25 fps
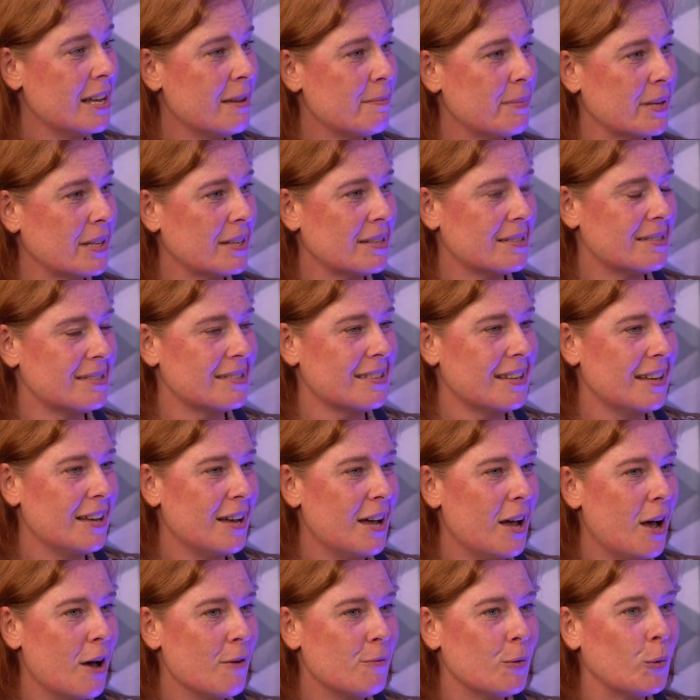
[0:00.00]
because
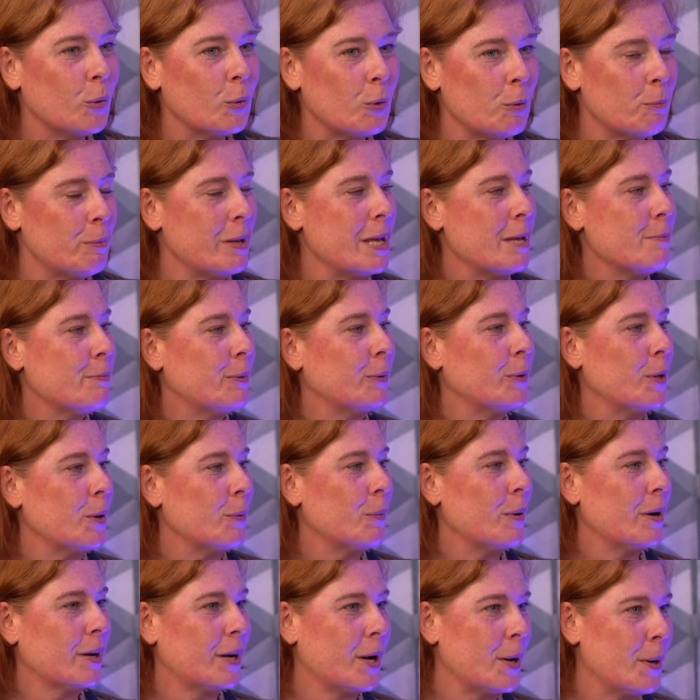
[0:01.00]
of all the people that
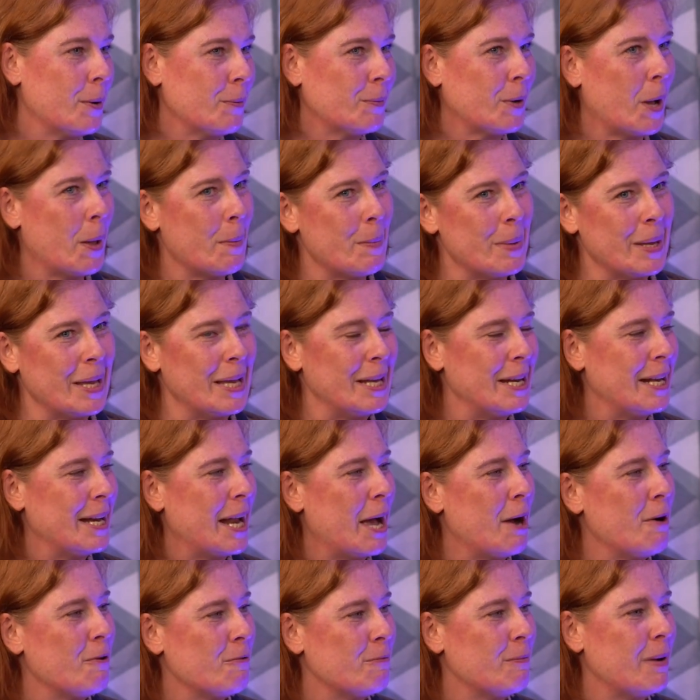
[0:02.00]
were kind of coming in and
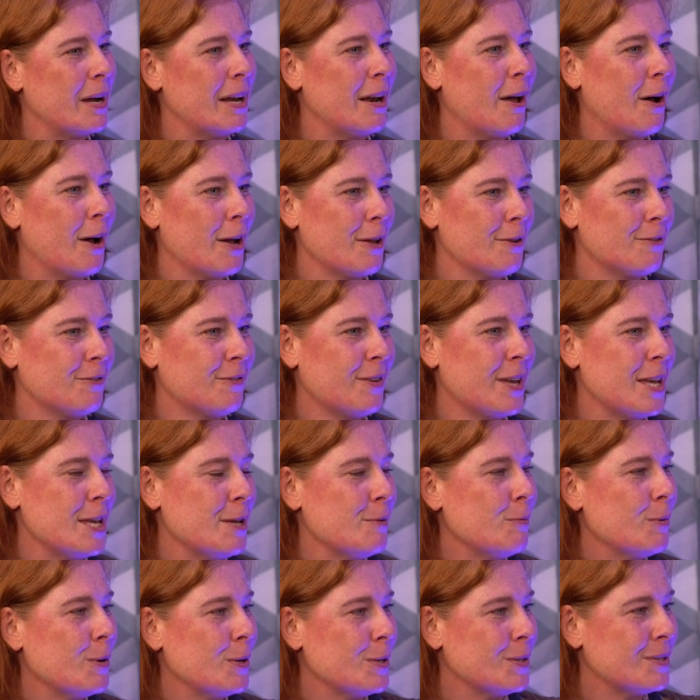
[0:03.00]
out of my life,
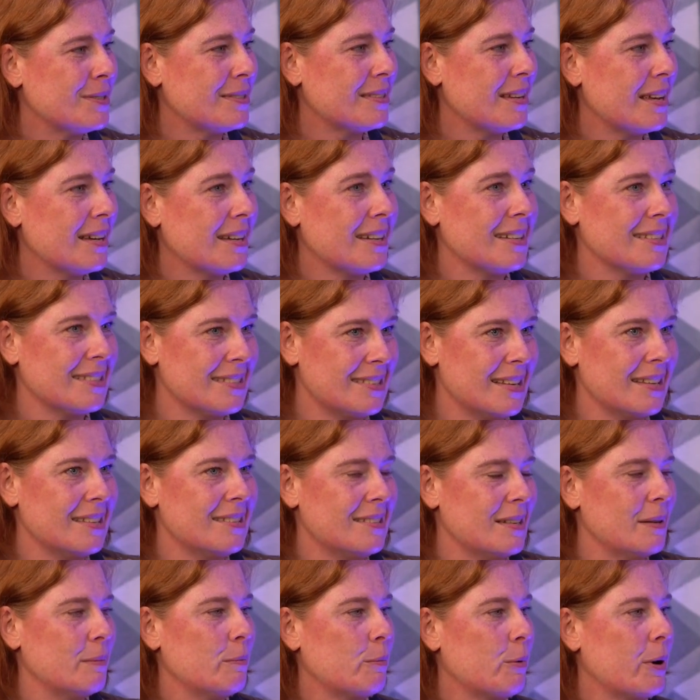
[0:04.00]
he was a
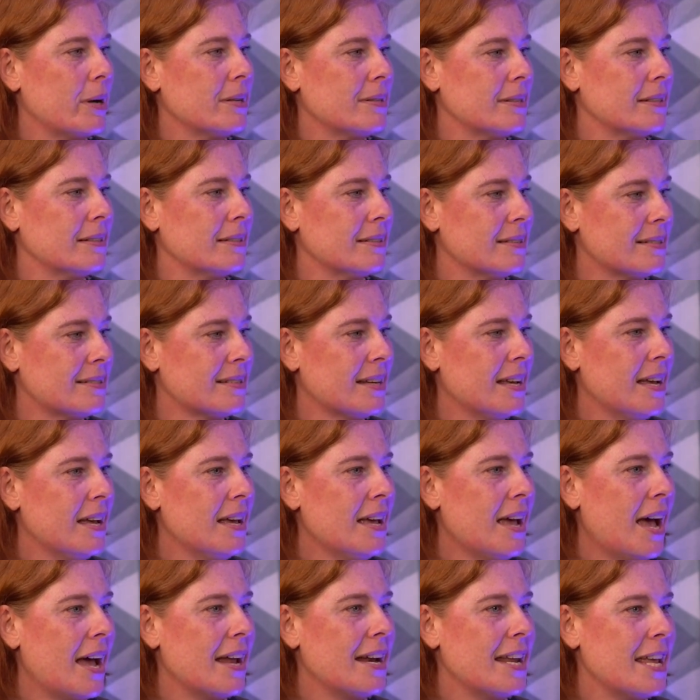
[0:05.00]
consistent presence,
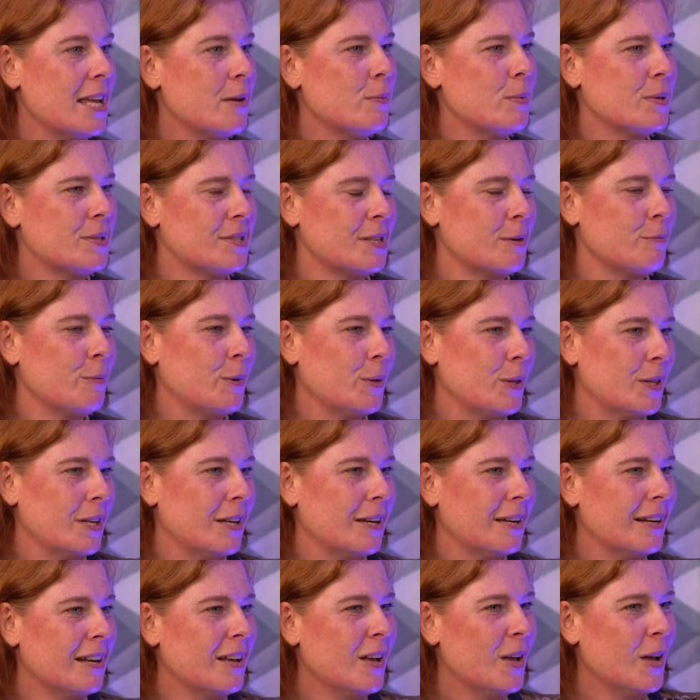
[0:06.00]
and he was someone
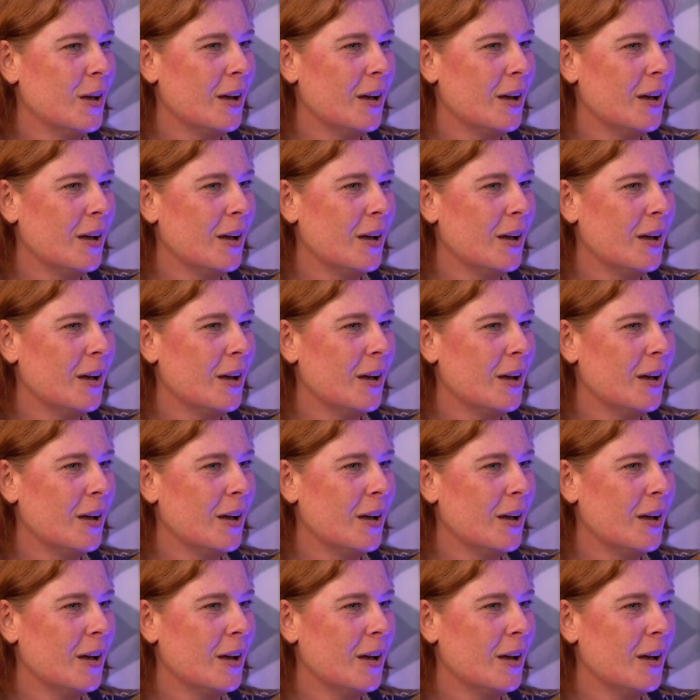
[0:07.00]
that,